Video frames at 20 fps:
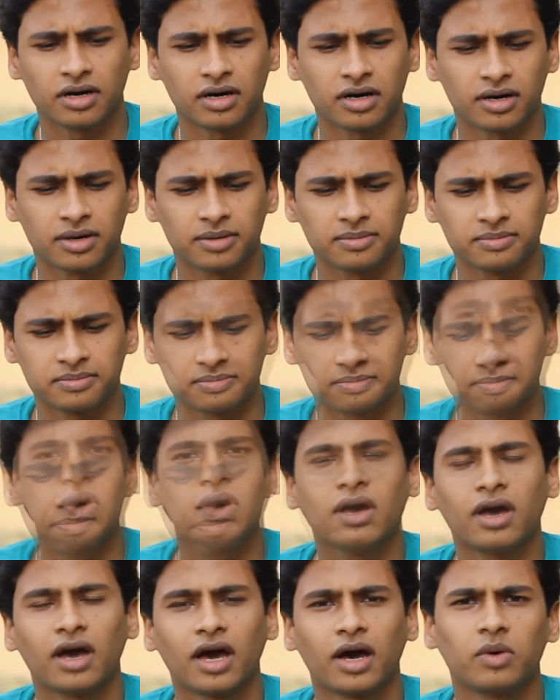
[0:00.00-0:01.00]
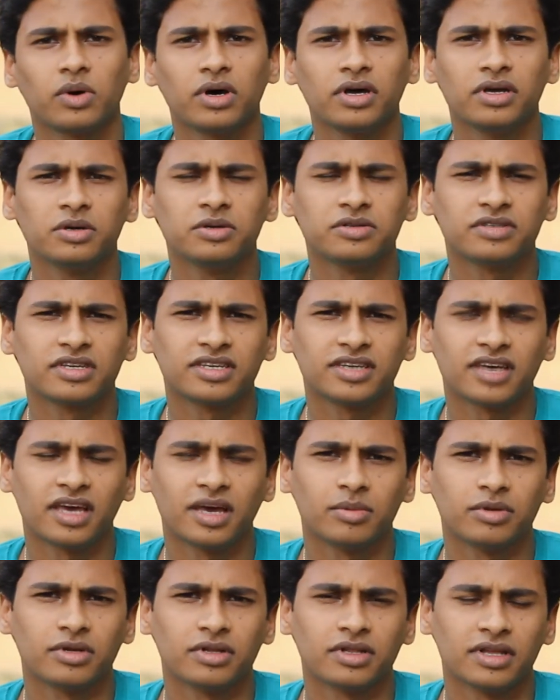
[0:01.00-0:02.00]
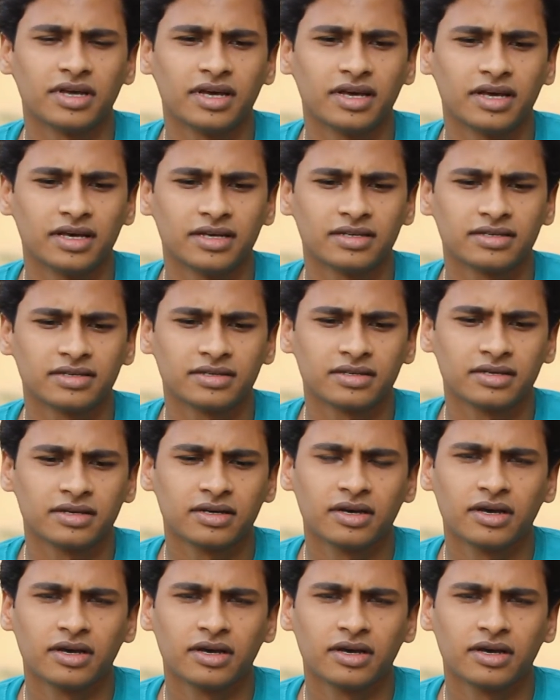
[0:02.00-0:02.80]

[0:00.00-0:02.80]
how I use a table is,